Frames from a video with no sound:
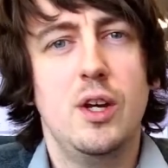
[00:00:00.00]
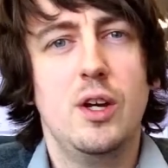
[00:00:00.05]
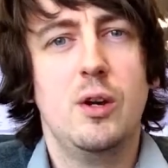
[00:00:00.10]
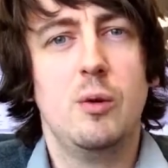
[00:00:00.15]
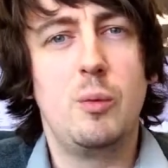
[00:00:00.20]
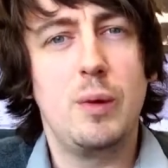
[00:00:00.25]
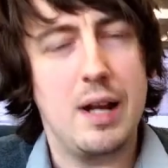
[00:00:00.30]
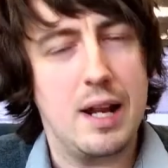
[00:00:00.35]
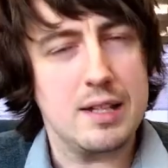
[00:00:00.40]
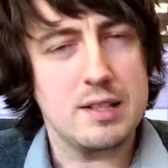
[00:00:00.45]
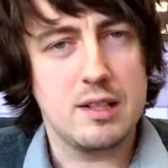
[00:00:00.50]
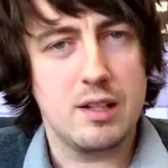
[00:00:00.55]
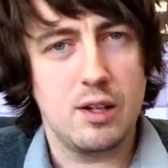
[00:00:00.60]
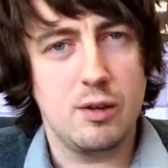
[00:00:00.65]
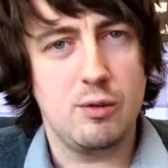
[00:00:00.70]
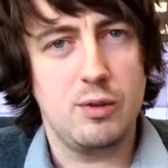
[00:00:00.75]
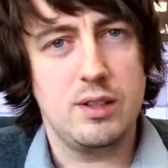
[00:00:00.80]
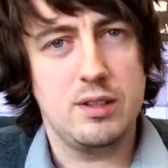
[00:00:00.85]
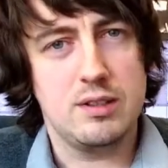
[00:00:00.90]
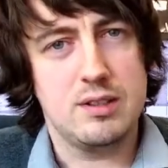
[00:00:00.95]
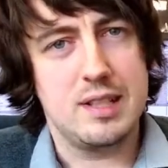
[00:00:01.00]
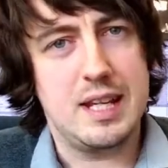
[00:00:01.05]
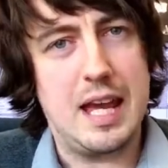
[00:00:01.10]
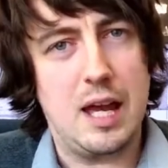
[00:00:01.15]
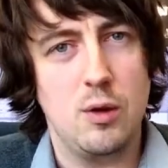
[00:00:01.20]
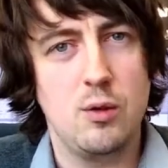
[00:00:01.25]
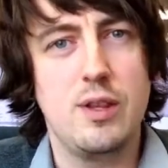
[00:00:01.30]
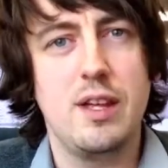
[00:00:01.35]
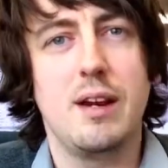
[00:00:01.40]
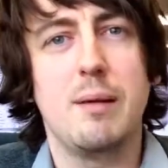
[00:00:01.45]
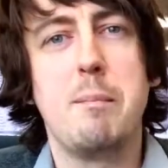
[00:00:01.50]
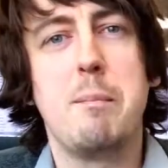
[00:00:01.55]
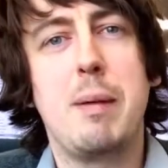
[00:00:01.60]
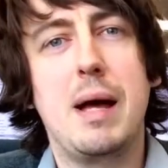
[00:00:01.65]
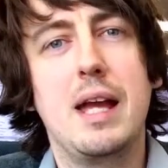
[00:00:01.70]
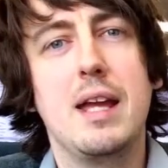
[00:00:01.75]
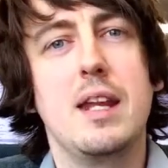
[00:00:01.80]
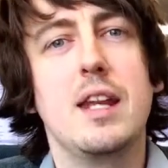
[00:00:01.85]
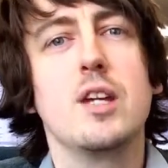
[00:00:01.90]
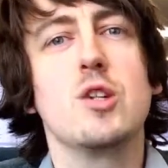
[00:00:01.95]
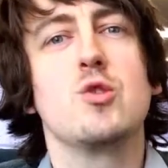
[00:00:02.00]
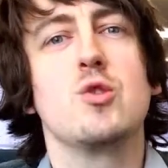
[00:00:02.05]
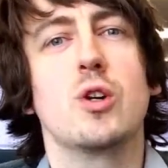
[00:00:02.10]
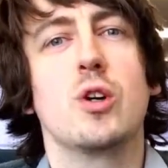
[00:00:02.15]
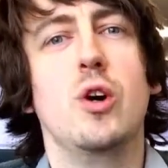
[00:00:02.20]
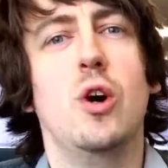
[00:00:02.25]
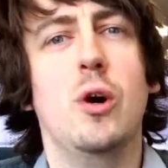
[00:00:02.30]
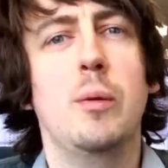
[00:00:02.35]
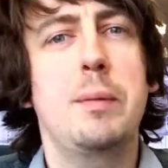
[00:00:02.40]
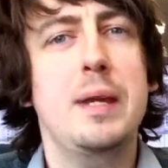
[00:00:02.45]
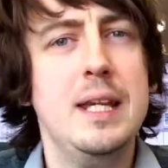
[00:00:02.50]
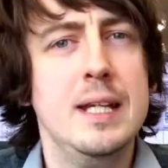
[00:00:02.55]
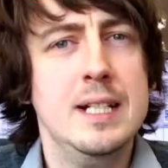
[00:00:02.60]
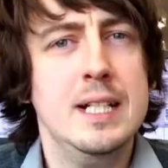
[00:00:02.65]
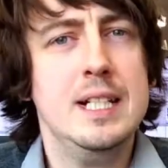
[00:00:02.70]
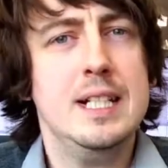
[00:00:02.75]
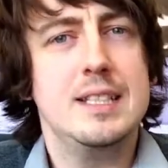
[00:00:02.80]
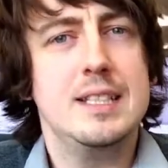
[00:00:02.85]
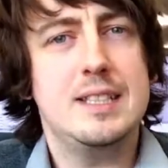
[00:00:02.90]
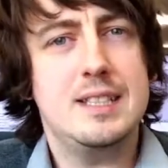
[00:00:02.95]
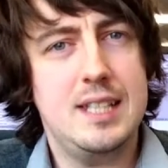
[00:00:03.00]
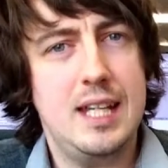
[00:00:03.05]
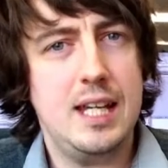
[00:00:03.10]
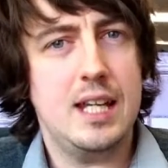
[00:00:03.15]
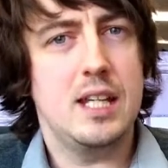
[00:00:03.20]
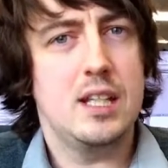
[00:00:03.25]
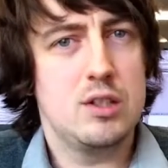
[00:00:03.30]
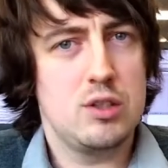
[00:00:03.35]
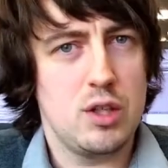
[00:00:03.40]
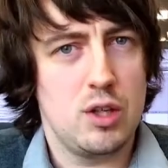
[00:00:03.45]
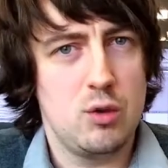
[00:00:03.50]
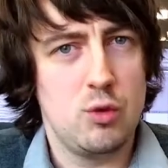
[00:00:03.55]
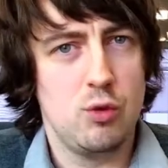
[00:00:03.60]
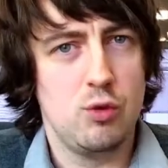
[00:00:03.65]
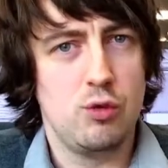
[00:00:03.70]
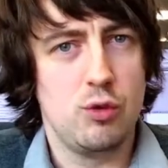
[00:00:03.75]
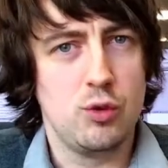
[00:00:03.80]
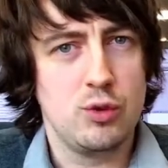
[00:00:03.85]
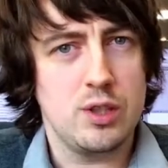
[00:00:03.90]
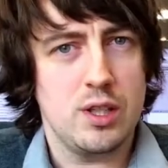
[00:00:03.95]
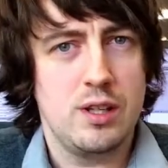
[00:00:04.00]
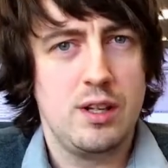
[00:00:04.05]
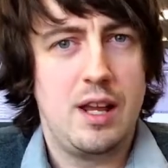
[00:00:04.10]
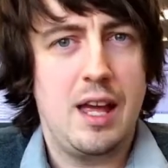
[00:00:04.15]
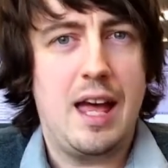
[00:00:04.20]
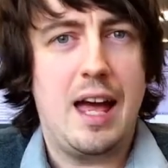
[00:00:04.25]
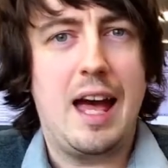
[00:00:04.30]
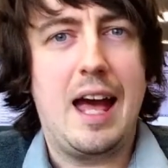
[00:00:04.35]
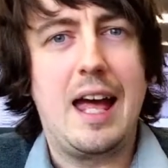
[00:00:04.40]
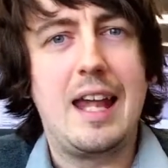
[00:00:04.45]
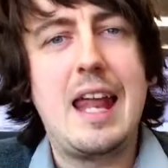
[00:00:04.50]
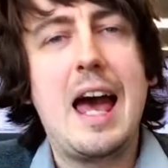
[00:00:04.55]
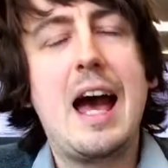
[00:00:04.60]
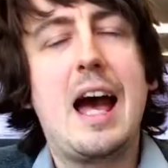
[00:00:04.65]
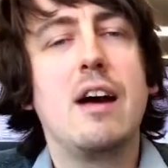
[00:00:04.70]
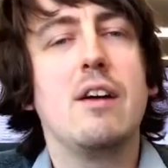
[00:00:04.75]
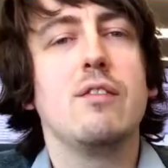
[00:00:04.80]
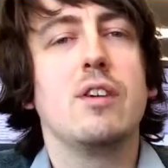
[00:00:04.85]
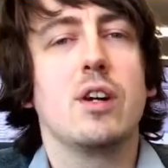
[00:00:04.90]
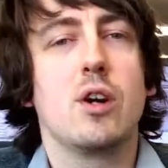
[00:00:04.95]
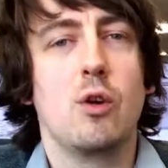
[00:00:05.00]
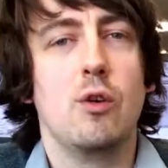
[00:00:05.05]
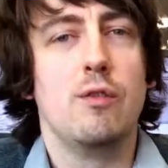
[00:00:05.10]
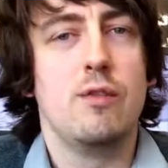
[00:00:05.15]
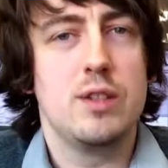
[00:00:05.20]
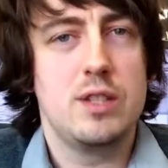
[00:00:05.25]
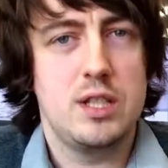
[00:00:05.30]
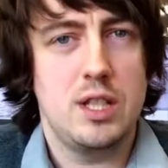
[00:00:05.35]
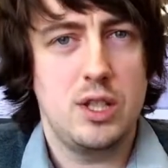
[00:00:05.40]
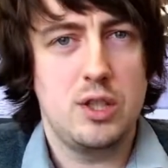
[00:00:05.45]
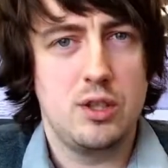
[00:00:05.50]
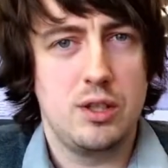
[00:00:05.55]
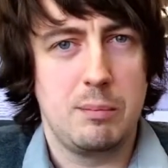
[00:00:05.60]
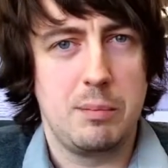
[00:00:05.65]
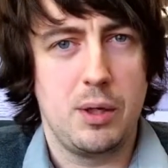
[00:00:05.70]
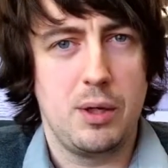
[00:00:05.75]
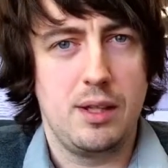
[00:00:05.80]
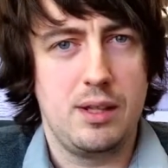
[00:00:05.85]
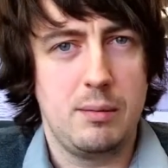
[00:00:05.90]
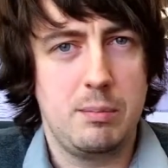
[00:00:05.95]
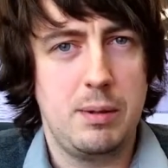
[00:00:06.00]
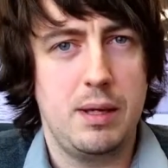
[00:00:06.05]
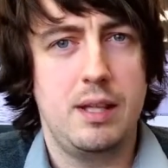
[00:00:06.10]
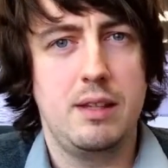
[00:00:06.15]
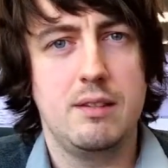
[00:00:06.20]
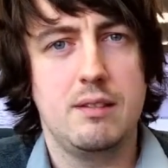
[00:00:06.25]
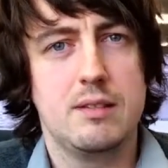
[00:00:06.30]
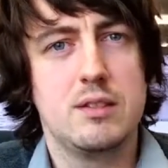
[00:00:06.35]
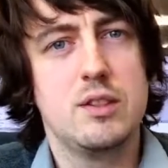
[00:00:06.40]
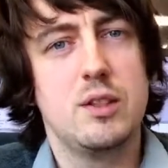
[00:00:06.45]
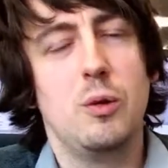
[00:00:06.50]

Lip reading: We're asking our readers to get out there and buy an extra copy, take it to a no voter and have a conversation about independence.